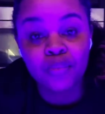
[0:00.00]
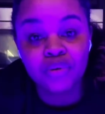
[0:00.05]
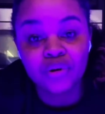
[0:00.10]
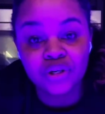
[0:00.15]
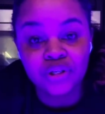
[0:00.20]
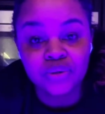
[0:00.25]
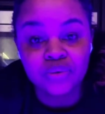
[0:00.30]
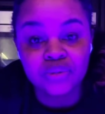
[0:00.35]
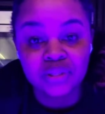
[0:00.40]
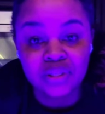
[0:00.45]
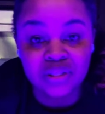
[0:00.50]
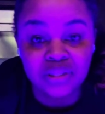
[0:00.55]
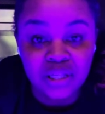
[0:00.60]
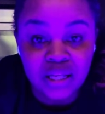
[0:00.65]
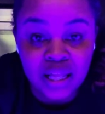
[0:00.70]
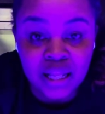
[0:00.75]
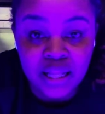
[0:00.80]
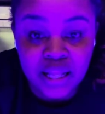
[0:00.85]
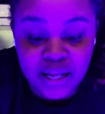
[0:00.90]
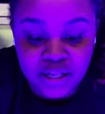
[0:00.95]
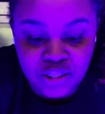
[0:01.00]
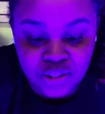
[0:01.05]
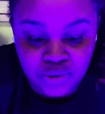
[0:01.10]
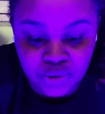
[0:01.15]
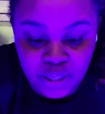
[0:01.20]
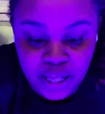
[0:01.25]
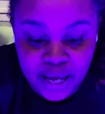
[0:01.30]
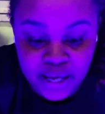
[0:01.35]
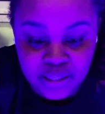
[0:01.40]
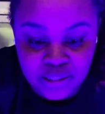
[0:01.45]
produces
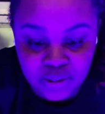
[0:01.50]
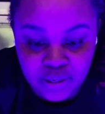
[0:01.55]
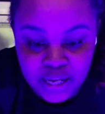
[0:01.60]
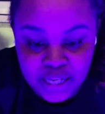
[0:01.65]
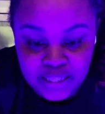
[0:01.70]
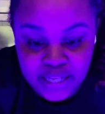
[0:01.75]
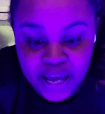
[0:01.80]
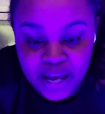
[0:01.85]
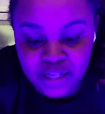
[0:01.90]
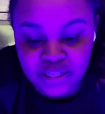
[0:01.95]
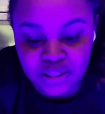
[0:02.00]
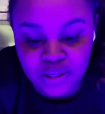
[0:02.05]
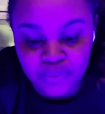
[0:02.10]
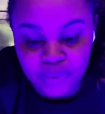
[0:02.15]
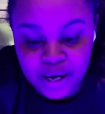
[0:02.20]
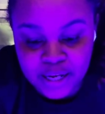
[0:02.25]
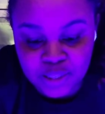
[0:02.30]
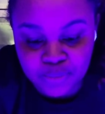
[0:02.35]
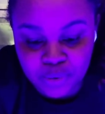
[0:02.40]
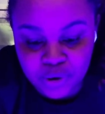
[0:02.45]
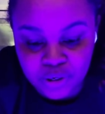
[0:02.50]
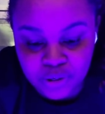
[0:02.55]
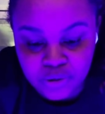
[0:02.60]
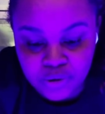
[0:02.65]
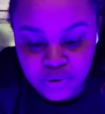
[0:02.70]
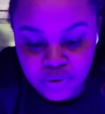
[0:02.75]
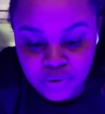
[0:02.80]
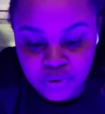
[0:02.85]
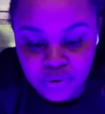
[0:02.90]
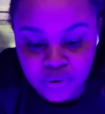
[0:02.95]
electrolytes. So that's actually why it's pretty
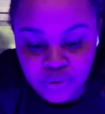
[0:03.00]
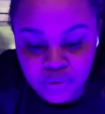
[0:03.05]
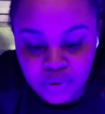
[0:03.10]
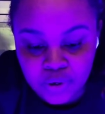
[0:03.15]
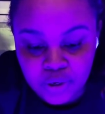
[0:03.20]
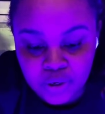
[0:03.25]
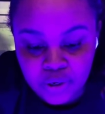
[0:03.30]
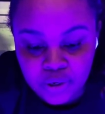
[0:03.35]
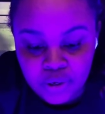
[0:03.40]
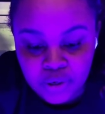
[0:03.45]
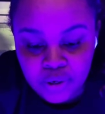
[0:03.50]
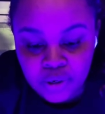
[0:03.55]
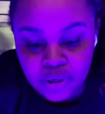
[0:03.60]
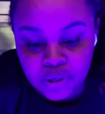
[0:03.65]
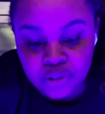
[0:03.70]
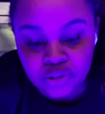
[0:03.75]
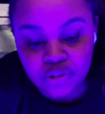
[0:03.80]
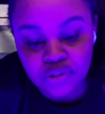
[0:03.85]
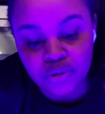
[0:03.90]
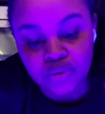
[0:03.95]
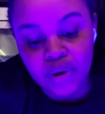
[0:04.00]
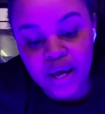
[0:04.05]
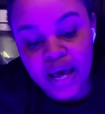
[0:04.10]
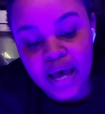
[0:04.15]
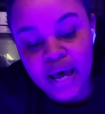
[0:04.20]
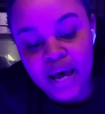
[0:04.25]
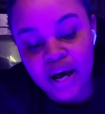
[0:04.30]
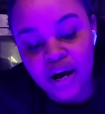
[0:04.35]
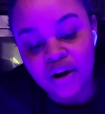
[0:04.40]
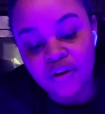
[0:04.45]
cool to
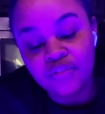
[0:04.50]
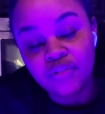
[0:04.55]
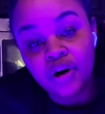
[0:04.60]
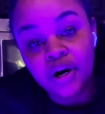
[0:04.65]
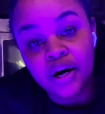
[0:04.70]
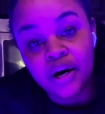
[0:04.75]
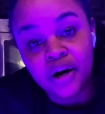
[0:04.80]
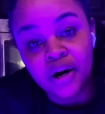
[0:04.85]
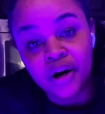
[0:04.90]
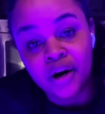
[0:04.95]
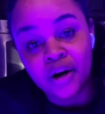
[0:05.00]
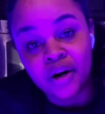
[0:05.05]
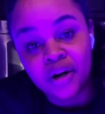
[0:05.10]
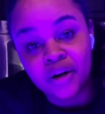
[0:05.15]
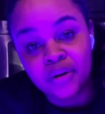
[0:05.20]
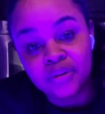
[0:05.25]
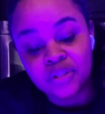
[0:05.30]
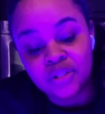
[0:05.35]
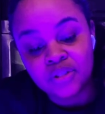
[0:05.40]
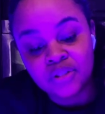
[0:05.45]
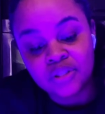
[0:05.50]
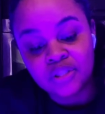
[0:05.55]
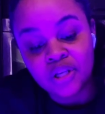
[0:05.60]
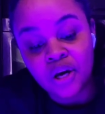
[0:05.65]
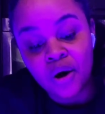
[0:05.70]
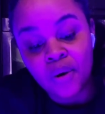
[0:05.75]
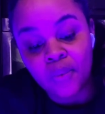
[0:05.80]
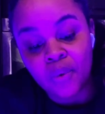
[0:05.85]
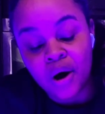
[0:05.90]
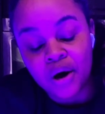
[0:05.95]
have
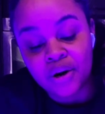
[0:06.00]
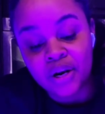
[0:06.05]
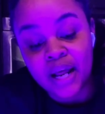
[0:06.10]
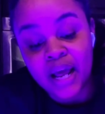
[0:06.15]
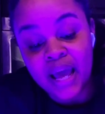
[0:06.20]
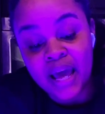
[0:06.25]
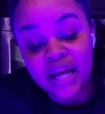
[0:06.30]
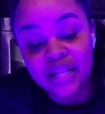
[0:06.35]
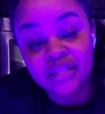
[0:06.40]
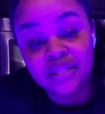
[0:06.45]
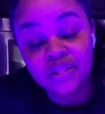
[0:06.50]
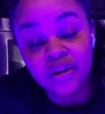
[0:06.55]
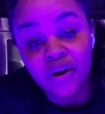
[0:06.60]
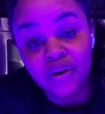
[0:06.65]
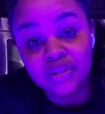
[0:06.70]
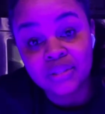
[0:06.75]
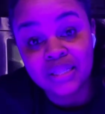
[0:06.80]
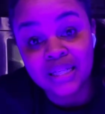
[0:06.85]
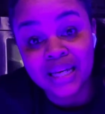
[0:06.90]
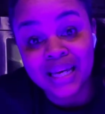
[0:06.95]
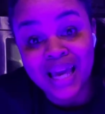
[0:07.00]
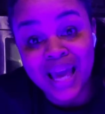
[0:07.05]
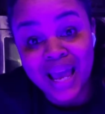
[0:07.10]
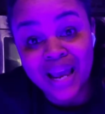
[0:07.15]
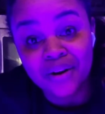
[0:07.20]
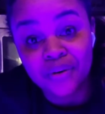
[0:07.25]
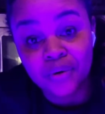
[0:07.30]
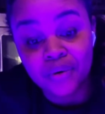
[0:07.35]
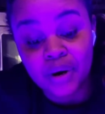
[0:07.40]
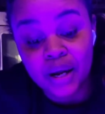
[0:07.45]
salt water. They add salt to
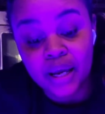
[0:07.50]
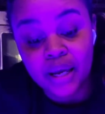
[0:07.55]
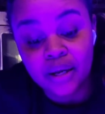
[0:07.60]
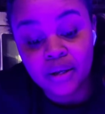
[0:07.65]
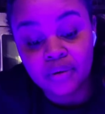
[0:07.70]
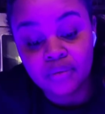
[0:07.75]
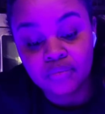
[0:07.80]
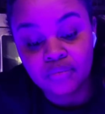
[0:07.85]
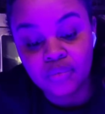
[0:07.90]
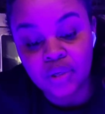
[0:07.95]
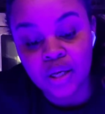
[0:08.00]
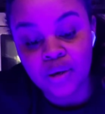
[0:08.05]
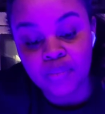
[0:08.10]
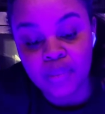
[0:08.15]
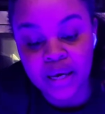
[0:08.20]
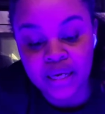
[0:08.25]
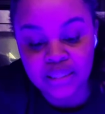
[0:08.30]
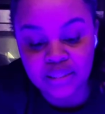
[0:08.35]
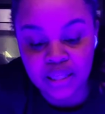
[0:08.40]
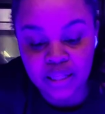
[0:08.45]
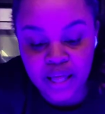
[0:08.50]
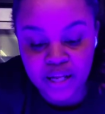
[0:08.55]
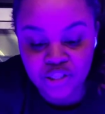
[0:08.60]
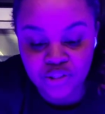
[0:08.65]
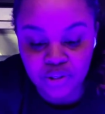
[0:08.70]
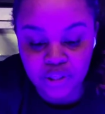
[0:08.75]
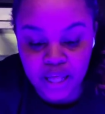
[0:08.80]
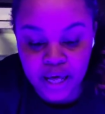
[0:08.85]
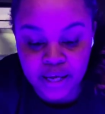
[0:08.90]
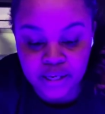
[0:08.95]
Gatorade. It makes
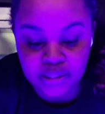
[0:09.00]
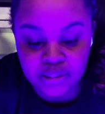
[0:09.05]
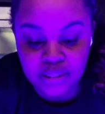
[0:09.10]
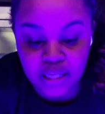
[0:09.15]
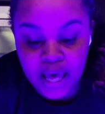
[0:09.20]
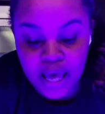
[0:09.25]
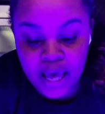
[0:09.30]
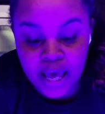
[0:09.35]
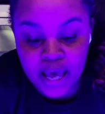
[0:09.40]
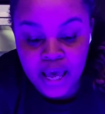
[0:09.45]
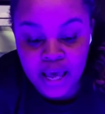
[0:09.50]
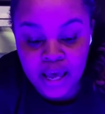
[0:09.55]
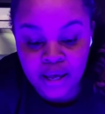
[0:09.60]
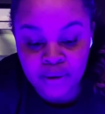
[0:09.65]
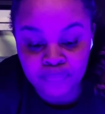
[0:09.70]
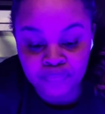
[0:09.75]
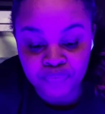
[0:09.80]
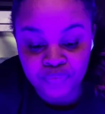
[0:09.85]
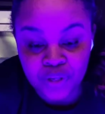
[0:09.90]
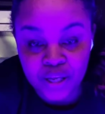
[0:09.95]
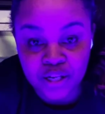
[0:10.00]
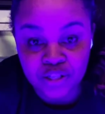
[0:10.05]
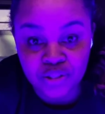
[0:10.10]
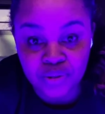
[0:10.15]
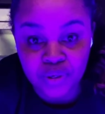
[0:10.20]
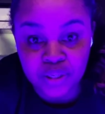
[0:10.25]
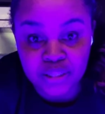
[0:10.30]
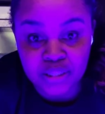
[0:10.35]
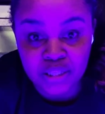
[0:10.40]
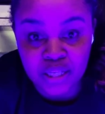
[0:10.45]
electrolytes. And as you
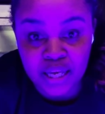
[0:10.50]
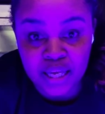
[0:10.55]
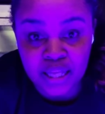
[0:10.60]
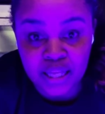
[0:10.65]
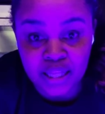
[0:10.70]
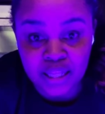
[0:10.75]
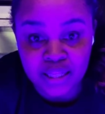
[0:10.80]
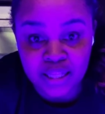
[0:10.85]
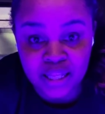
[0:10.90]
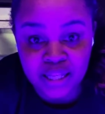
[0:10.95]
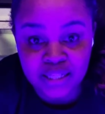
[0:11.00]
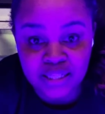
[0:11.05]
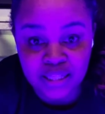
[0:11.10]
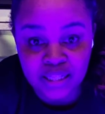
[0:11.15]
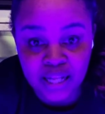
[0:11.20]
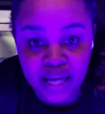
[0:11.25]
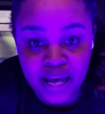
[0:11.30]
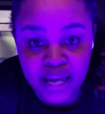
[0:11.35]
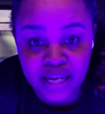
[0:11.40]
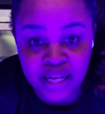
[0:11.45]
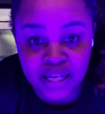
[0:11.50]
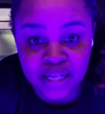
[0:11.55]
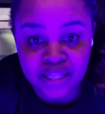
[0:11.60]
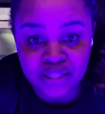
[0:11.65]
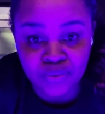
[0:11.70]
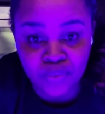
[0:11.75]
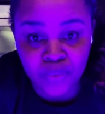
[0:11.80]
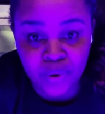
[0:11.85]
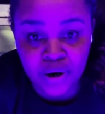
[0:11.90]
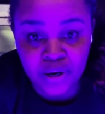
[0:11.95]
can see, this light is
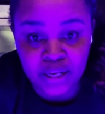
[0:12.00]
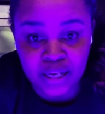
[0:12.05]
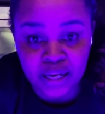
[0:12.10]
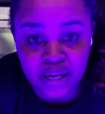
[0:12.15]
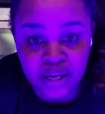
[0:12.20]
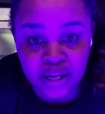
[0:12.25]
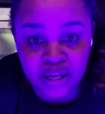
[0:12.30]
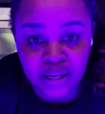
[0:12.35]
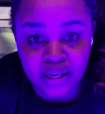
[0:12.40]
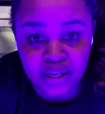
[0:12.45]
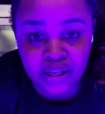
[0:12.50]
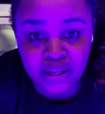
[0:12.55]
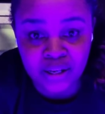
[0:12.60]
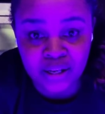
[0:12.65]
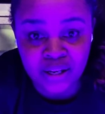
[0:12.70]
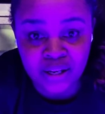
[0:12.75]
working.